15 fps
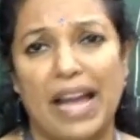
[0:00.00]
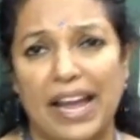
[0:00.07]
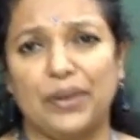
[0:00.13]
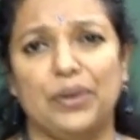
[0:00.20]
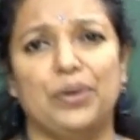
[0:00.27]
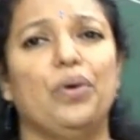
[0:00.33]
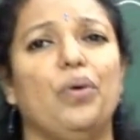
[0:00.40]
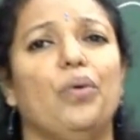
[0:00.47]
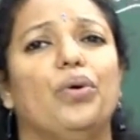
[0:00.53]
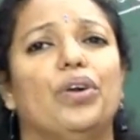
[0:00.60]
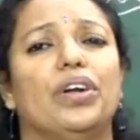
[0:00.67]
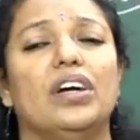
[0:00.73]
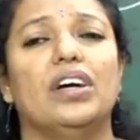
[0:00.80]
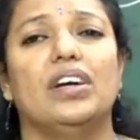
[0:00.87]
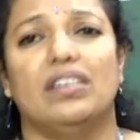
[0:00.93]
bank
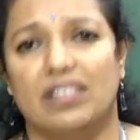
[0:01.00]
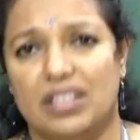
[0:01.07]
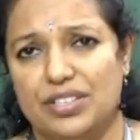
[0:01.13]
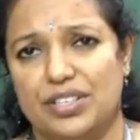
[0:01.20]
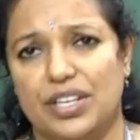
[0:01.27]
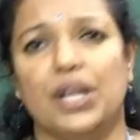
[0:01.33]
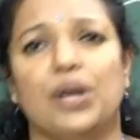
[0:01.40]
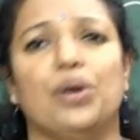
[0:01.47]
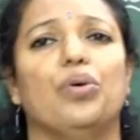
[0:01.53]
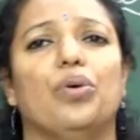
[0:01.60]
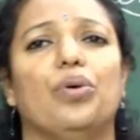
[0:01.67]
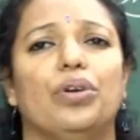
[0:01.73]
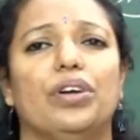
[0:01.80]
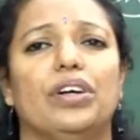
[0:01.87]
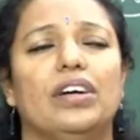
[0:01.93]
code, district
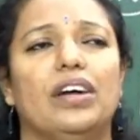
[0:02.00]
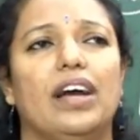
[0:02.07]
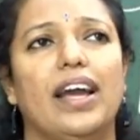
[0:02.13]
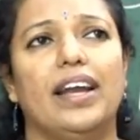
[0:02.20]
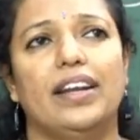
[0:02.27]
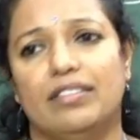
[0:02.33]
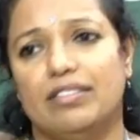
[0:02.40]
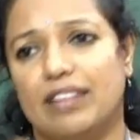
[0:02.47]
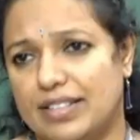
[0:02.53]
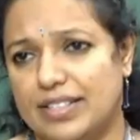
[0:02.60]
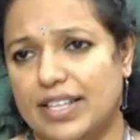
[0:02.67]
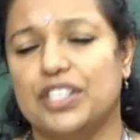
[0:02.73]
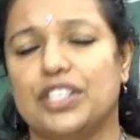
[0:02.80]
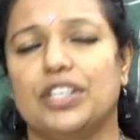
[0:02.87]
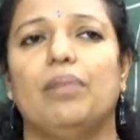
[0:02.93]
code, and
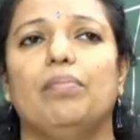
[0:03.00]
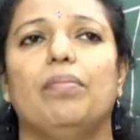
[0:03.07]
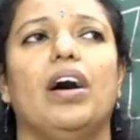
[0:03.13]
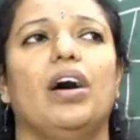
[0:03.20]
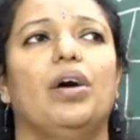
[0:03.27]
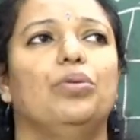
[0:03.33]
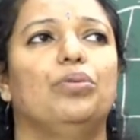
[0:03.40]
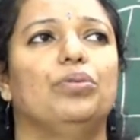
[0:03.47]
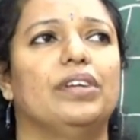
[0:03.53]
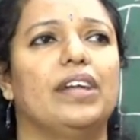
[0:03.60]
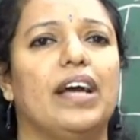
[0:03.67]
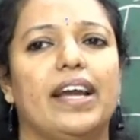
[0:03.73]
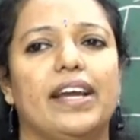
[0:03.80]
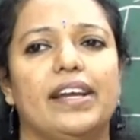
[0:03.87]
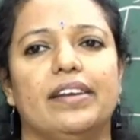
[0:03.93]
transaction
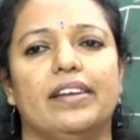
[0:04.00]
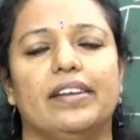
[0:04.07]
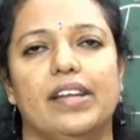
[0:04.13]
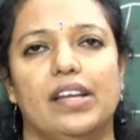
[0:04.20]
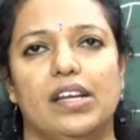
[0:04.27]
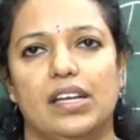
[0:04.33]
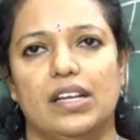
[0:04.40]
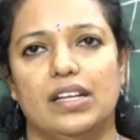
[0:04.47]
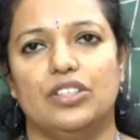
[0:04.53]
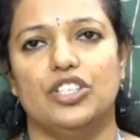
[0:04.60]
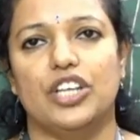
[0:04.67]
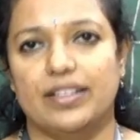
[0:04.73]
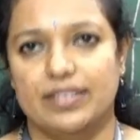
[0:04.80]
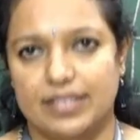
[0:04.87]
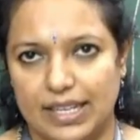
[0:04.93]
amount, and the
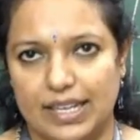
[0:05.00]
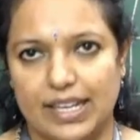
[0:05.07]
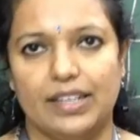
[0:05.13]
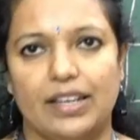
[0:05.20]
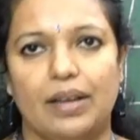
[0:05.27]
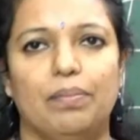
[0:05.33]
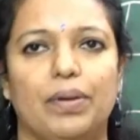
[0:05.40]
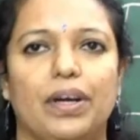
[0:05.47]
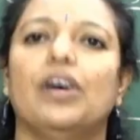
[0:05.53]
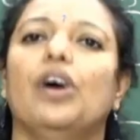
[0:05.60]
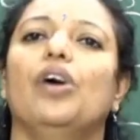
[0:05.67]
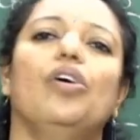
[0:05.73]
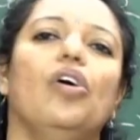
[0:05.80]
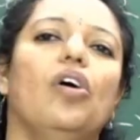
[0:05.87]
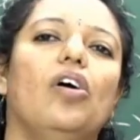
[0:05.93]
check serial
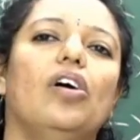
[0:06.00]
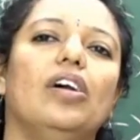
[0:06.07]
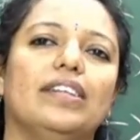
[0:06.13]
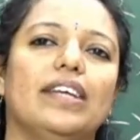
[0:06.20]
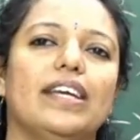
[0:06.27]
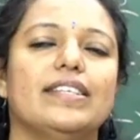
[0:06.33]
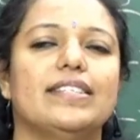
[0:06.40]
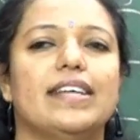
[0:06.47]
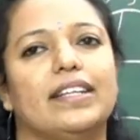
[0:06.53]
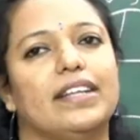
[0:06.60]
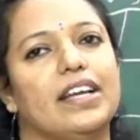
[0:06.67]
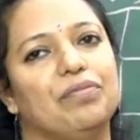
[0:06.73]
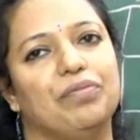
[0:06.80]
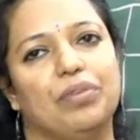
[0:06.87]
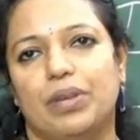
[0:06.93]
number. All these
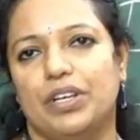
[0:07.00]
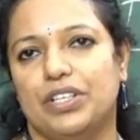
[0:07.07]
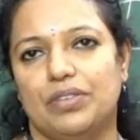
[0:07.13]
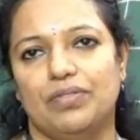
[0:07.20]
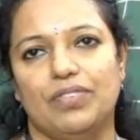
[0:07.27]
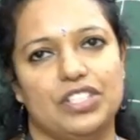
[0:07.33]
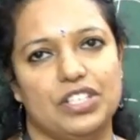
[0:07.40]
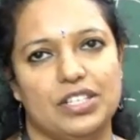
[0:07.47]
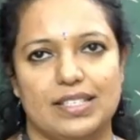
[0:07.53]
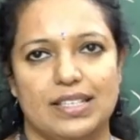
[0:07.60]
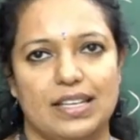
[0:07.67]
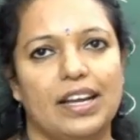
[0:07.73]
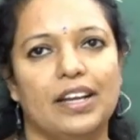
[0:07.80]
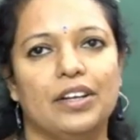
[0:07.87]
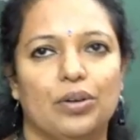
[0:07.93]
are the information which
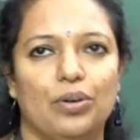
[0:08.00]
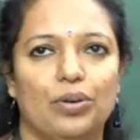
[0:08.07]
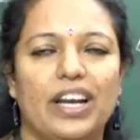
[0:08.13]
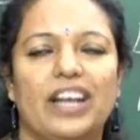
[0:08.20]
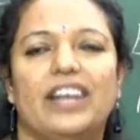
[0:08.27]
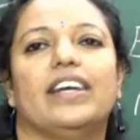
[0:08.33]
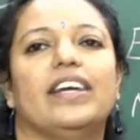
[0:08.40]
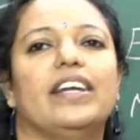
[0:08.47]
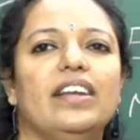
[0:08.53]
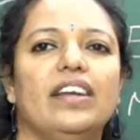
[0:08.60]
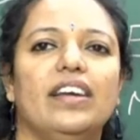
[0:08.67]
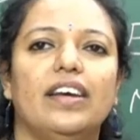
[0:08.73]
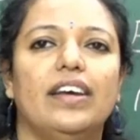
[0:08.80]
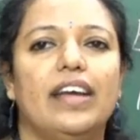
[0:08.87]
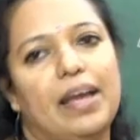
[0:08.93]
is included
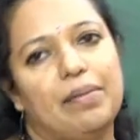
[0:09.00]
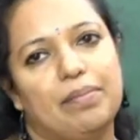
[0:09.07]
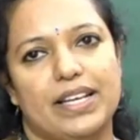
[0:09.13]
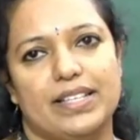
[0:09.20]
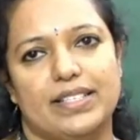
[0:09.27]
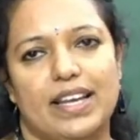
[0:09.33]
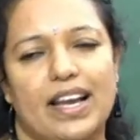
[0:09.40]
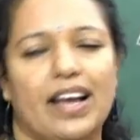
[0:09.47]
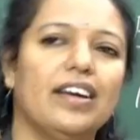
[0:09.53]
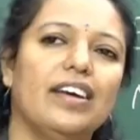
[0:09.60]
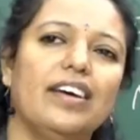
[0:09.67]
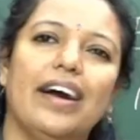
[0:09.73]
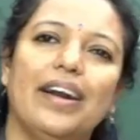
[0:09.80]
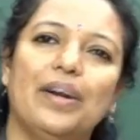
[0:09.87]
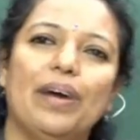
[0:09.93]
in MICR.
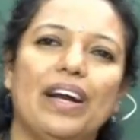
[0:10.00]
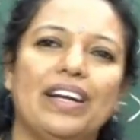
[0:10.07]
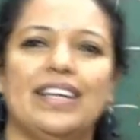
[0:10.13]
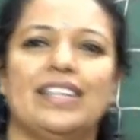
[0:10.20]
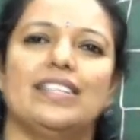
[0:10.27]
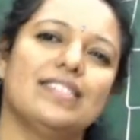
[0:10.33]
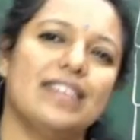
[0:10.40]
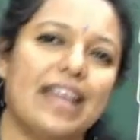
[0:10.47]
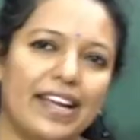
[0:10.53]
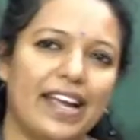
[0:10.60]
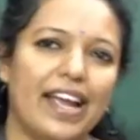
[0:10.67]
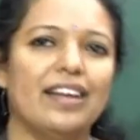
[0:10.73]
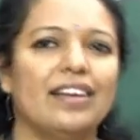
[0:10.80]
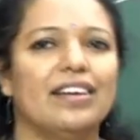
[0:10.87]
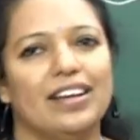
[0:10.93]
Advantages,
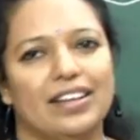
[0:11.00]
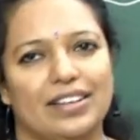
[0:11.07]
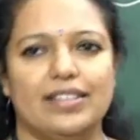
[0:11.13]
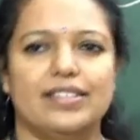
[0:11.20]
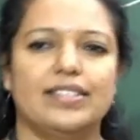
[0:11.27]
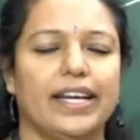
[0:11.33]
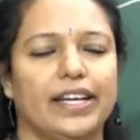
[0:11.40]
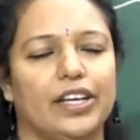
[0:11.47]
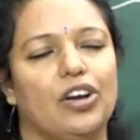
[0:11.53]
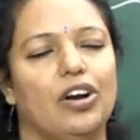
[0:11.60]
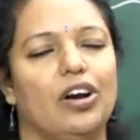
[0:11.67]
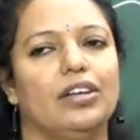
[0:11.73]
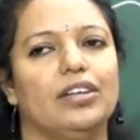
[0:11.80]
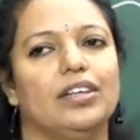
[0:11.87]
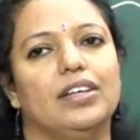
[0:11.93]
again, it is
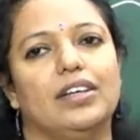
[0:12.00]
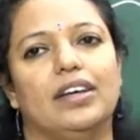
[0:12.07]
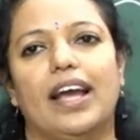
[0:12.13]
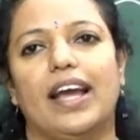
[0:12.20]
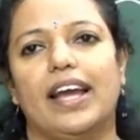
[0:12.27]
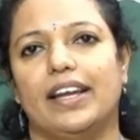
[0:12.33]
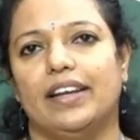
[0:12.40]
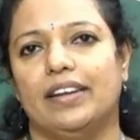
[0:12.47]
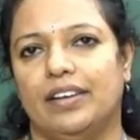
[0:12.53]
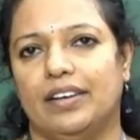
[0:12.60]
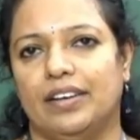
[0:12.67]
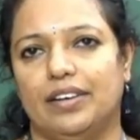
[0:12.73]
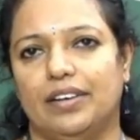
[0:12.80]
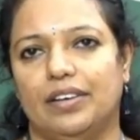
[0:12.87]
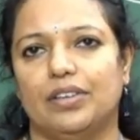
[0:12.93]
secure,
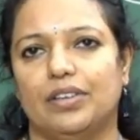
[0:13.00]
and